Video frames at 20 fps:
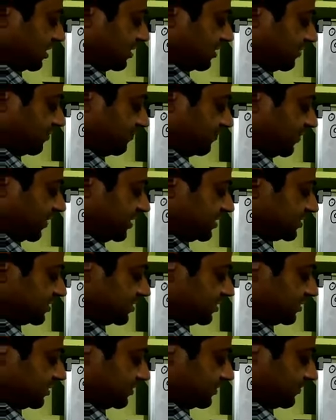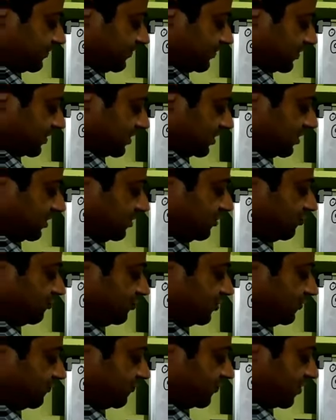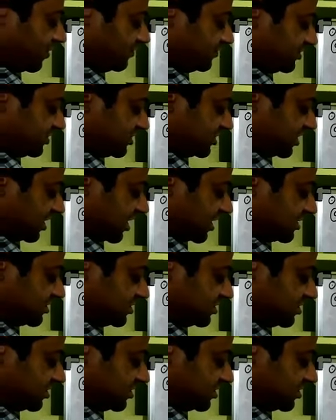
with uniform charge